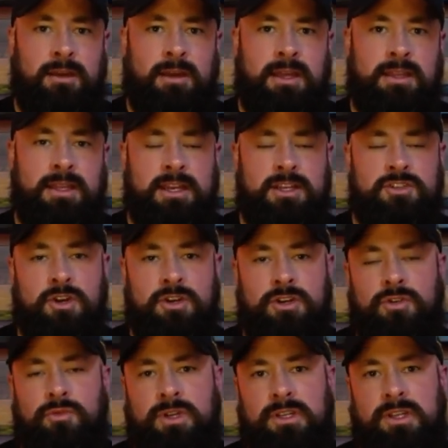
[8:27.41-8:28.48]
And then I started
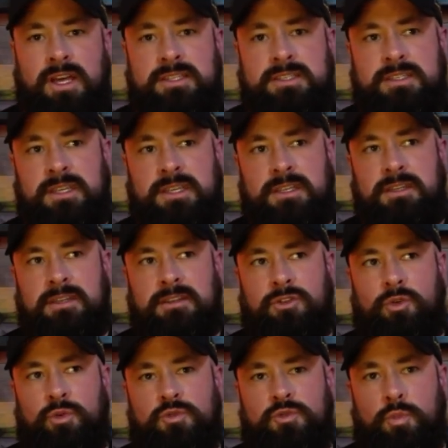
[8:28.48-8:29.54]
to realize that
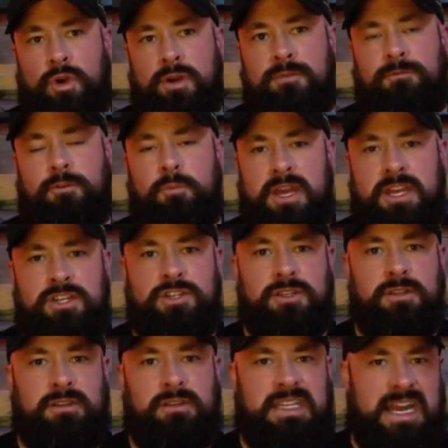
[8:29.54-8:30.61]
there was more
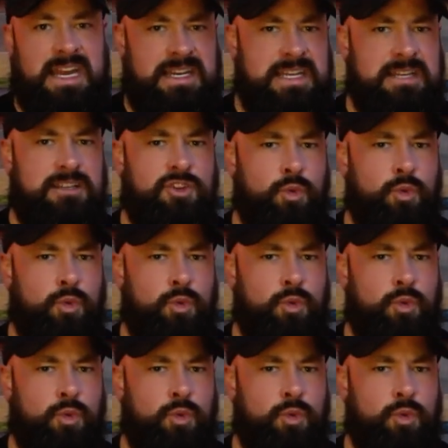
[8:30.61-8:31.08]
information that I needed.